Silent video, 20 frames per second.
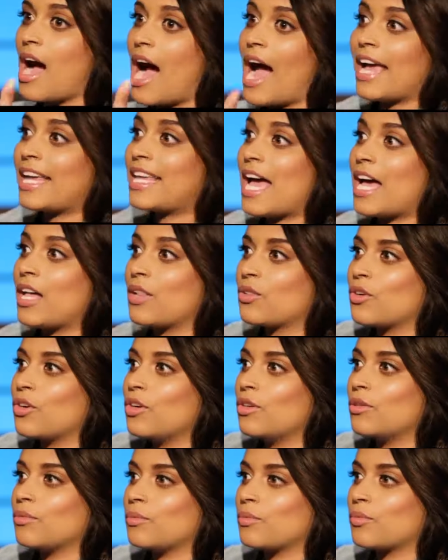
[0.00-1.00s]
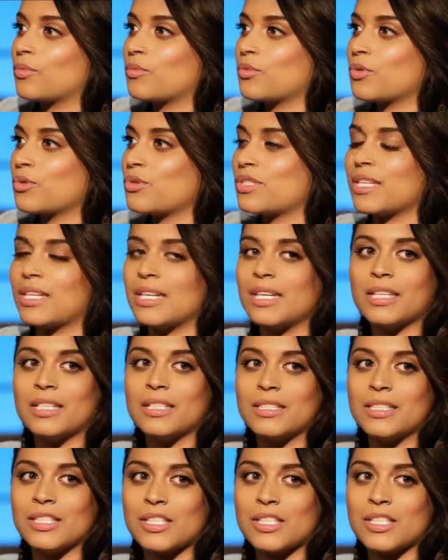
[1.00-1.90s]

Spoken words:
I can't learn through sitting